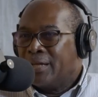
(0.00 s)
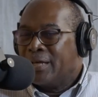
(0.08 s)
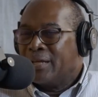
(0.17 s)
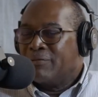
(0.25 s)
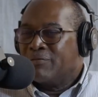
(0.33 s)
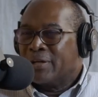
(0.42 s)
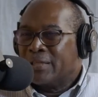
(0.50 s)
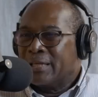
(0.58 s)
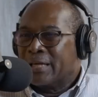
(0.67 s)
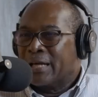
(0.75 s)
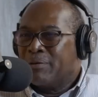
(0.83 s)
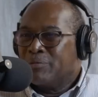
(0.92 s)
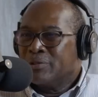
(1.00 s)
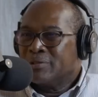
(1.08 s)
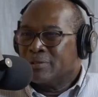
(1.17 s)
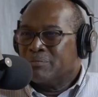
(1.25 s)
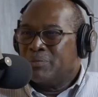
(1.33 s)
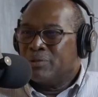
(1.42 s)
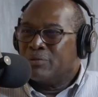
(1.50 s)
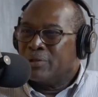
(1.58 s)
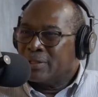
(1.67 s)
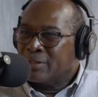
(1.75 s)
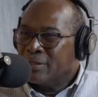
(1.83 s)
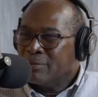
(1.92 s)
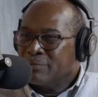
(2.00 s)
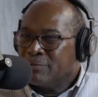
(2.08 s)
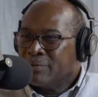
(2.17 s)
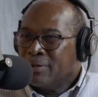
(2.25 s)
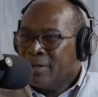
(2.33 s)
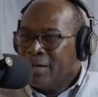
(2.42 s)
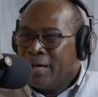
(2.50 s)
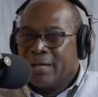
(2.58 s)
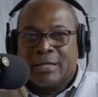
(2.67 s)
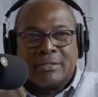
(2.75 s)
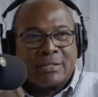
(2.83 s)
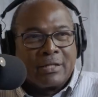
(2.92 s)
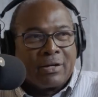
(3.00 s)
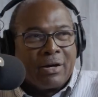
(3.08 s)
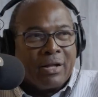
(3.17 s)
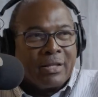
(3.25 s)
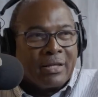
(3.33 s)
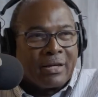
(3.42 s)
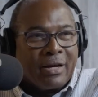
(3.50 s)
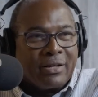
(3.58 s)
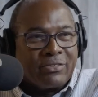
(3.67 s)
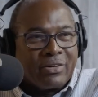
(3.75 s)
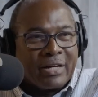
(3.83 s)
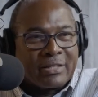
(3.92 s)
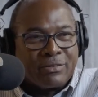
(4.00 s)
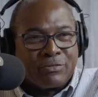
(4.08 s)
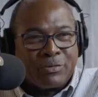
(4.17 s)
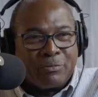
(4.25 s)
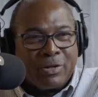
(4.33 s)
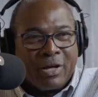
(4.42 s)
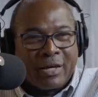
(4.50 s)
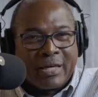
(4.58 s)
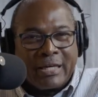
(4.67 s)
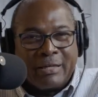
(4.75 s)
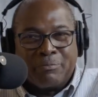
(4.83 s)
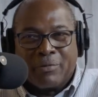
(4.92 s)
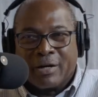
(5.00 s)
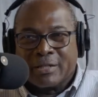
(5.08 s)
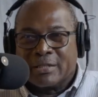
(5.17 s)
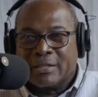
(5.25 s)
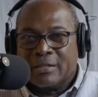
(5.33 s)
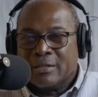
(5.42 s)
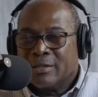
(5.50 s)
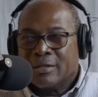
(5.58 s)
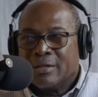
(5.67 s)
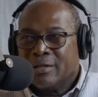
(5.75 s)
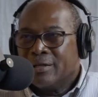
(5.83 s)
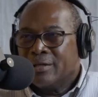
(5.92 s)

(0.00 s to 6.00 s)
and then invite the cameras and berate them, and then say, call the contractor from Lockheed Martin.